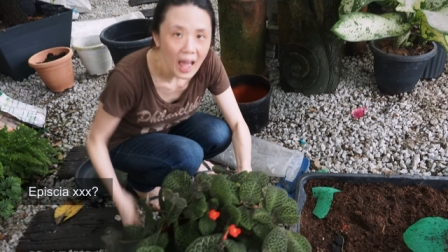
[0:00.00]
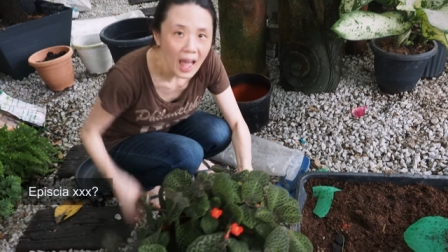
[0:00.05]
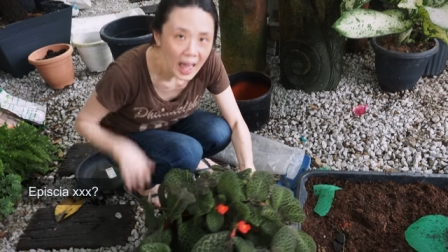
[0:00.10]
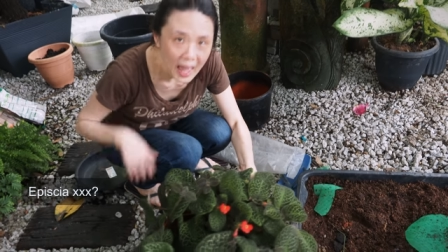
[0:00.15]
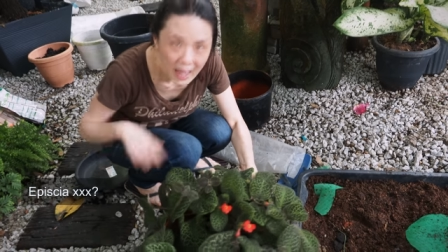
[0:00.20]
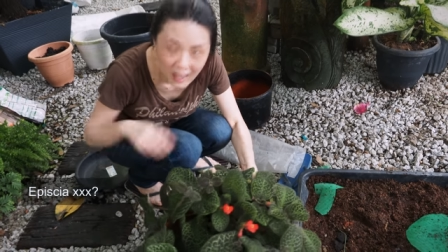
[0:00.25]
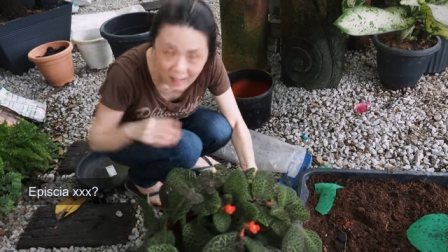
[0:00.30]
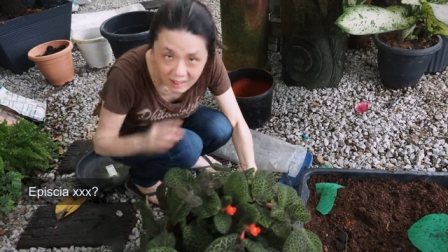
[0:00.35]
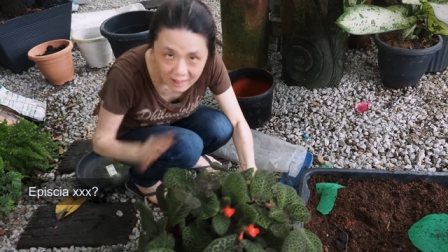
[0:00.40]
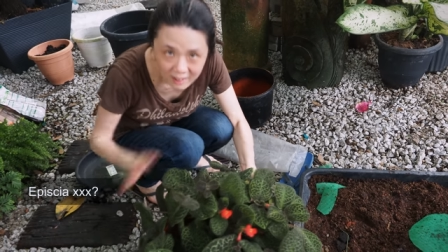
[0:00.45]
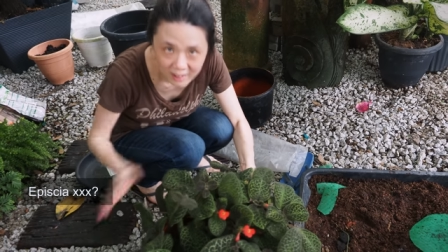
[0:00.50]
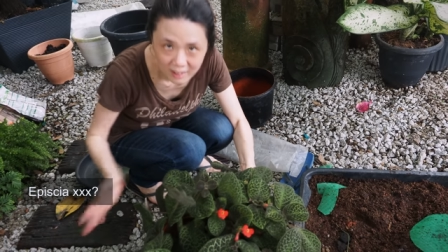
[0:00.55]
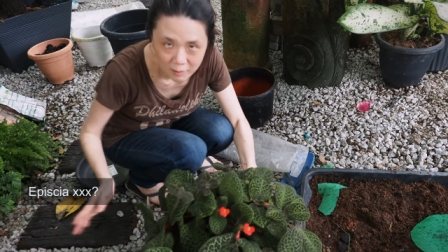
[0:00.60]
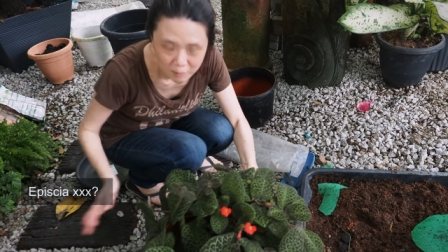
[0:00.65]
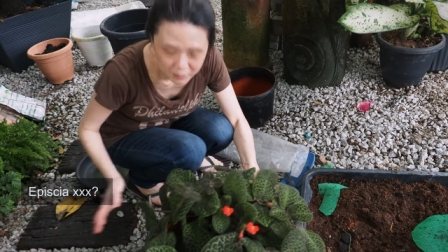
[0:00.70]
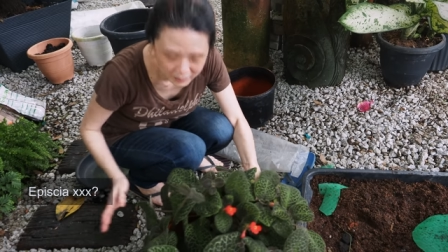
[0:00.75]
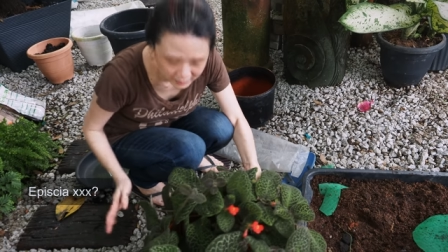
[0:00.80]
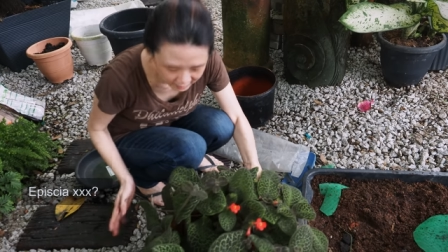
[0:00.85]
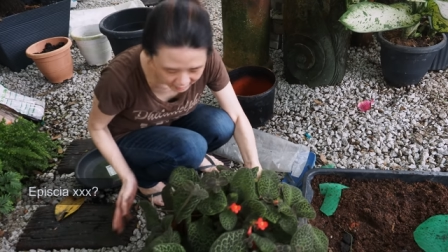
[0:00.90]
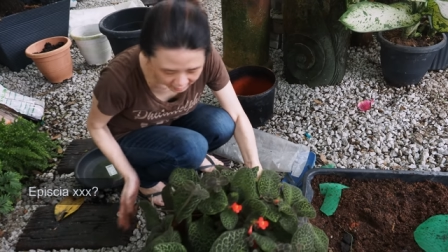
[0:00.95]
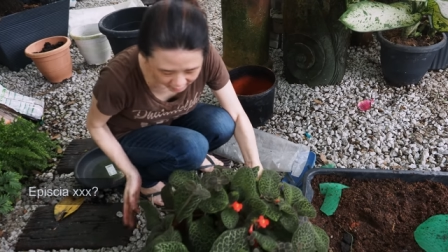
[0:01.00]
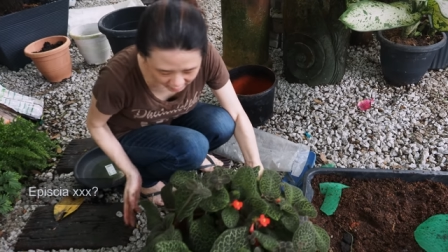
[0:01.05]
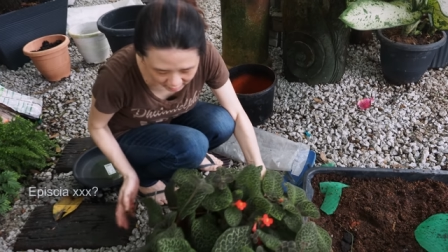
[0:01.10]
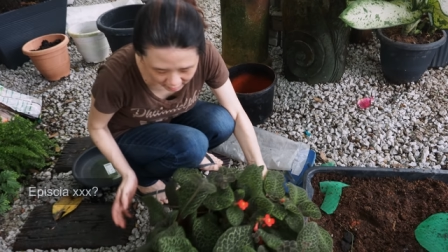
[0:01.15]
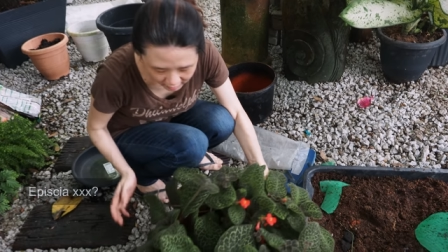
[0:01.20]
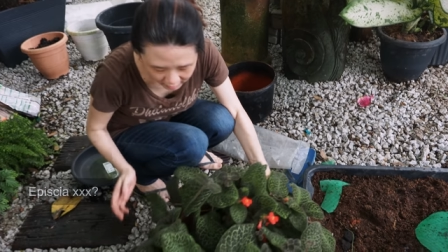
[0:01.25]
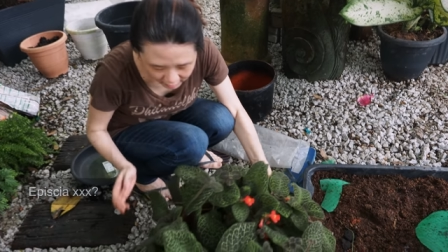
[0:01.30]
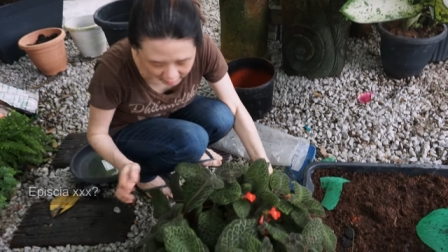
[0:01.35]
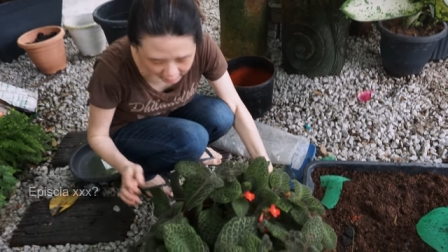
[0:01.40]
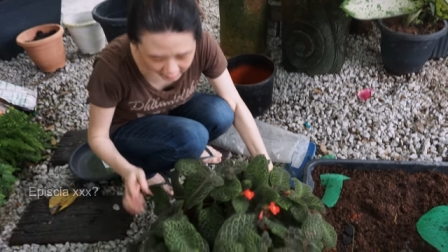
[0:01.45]
any
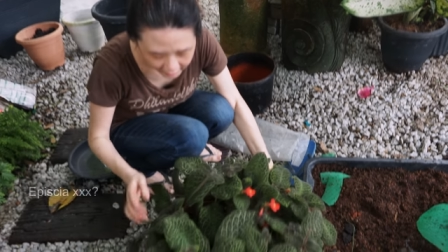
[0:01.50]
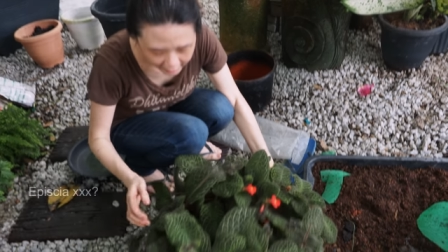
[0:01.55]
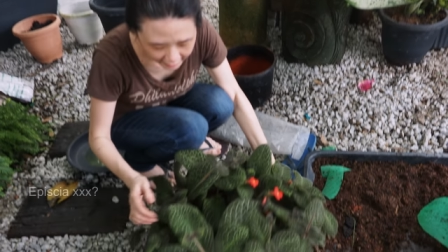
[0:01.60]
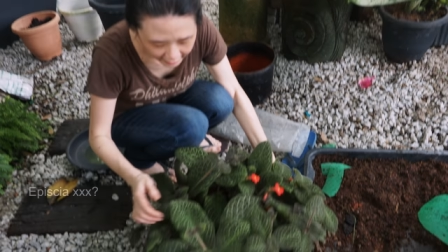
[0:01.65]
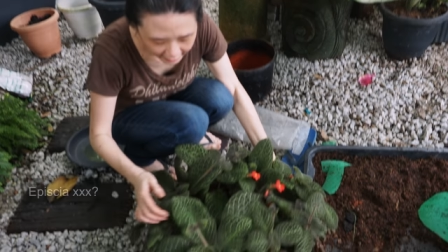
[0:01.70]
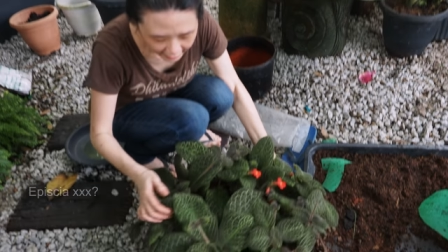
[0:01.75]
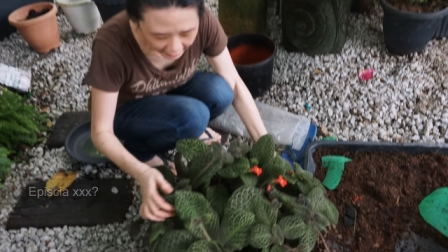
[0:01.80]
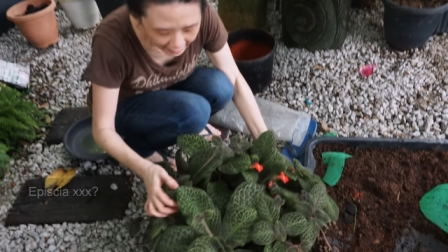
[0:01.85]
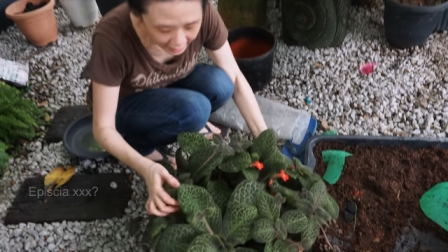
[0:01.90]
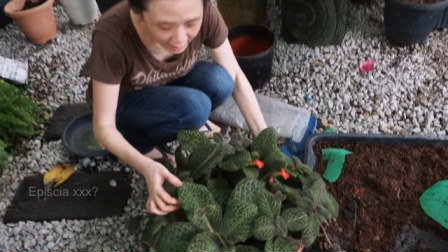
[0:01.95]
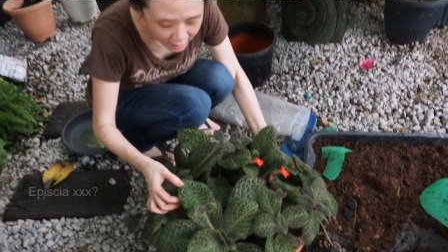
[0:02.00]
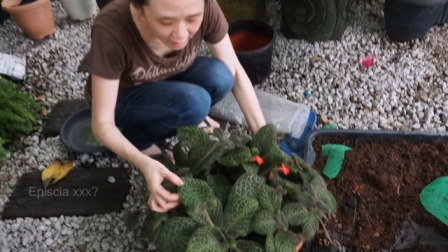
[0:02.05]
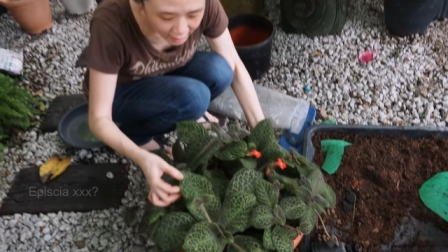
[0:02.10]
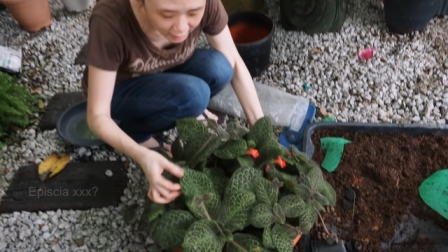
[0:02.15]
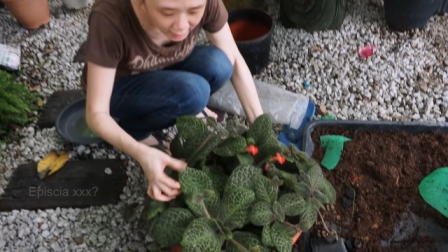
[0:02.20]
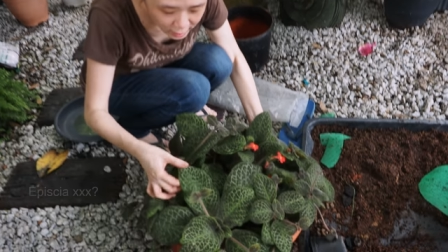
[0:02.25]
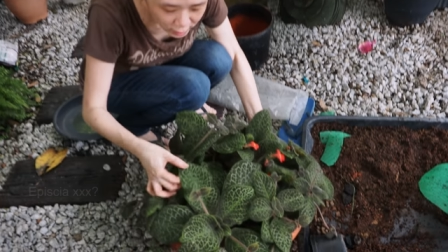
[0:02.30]
Episcia and I